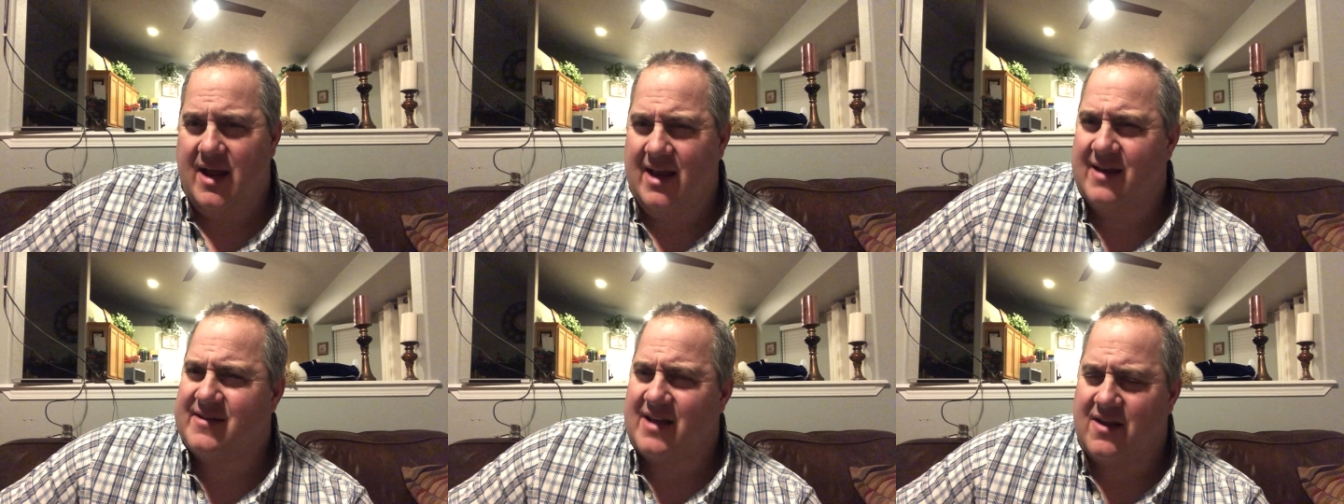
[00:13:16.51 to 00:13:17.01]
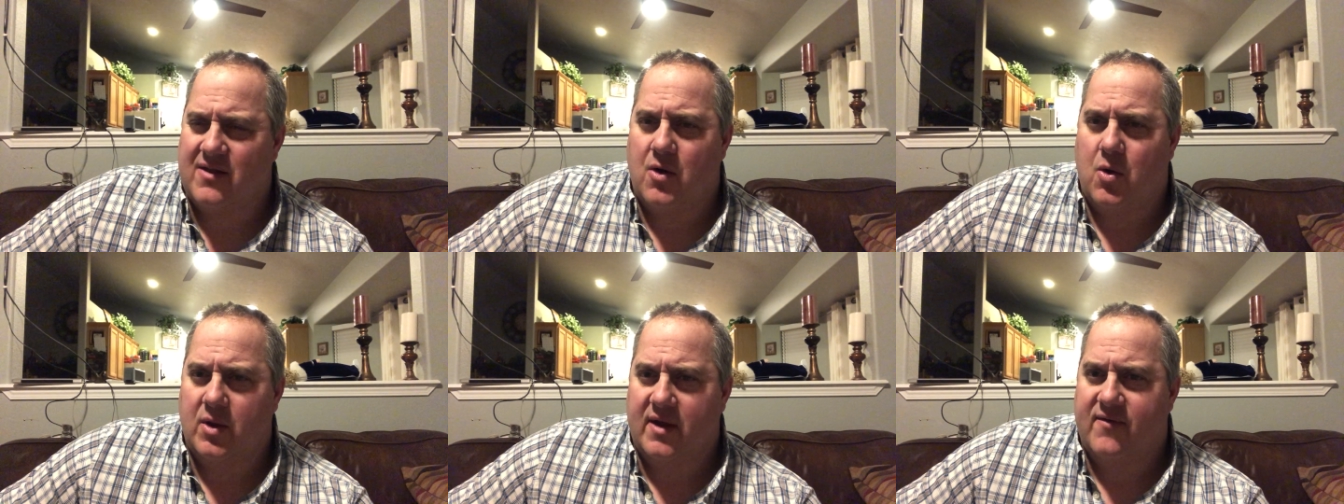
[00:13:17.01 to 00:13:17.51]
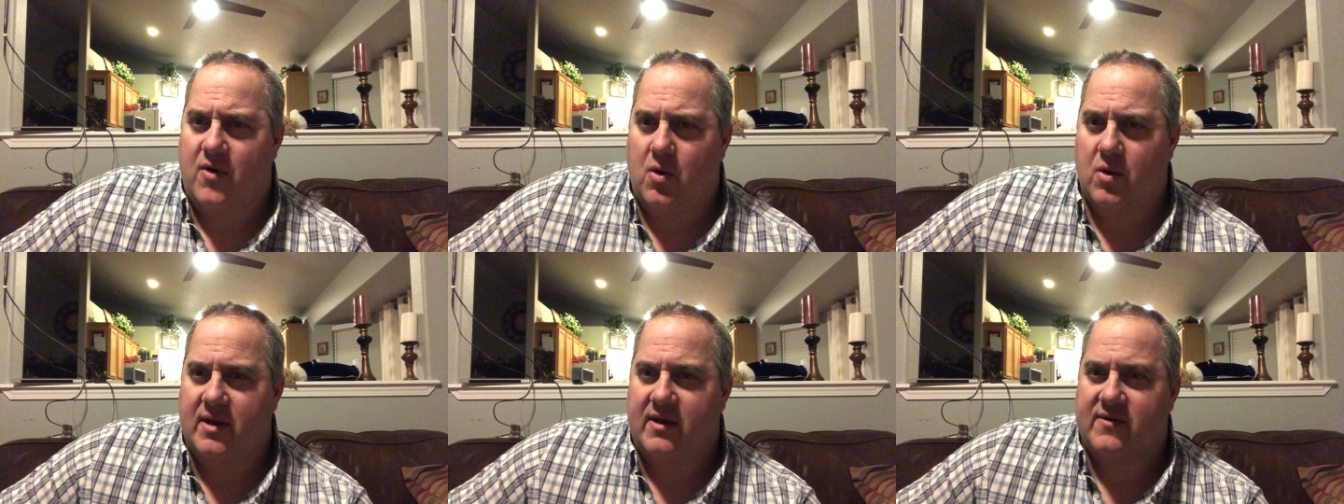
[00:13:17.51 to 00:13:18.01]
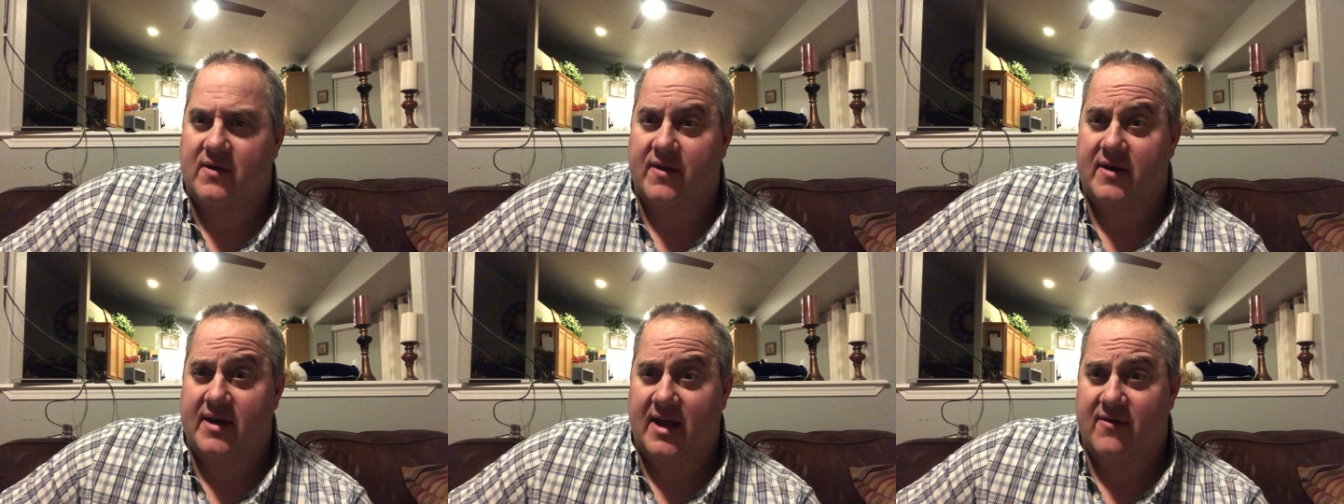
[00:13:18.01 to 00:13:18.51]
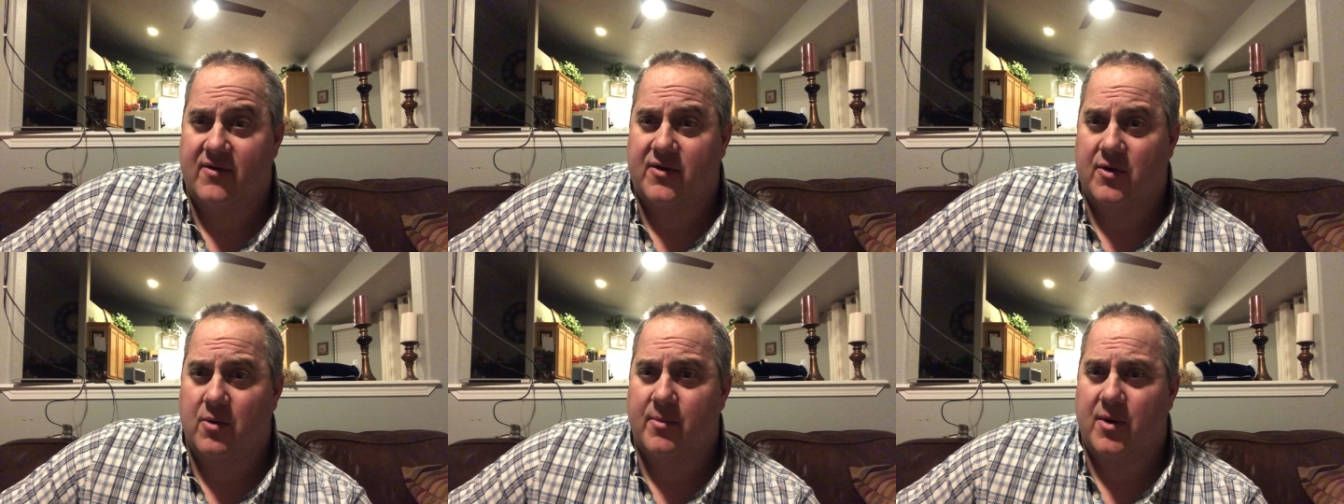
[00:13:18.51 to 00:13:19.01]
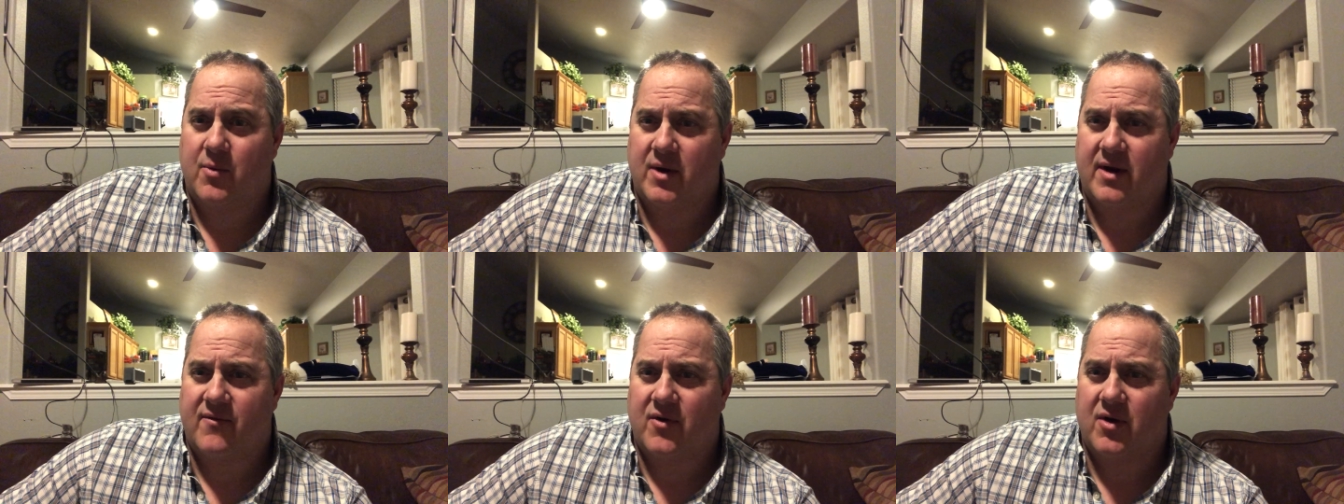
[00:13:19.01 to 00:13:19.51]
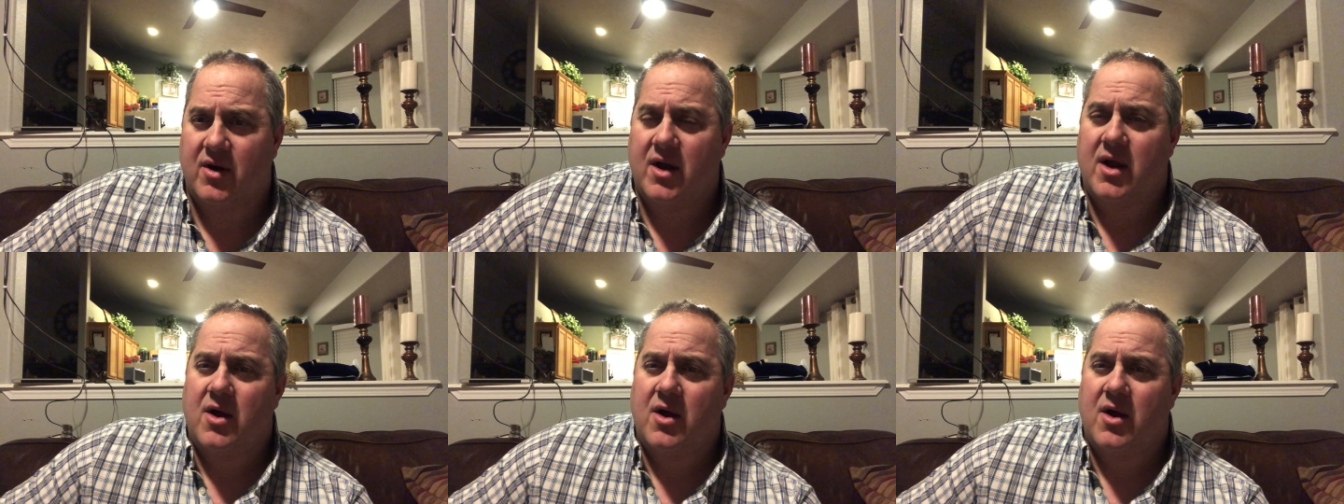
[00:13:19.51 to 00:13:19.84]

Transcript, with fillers: inside of the Holy of Holies on the Day of Atonement, whenever